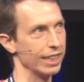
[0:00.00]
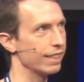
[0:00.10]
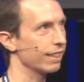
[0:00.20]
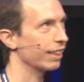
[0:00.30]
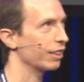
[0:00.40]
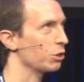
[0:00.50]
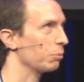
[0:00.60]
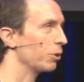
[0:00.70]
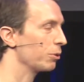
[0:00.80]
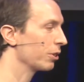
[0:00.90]
detail, I
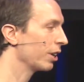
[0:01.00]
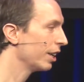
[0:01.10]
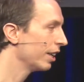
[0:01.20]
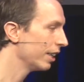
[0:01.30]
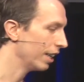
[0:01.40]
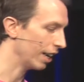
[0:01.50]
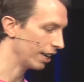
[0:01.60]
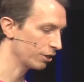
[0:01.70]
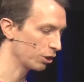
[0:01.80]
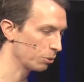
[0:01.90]
suppose.
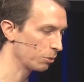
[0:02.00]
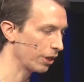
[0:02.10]
So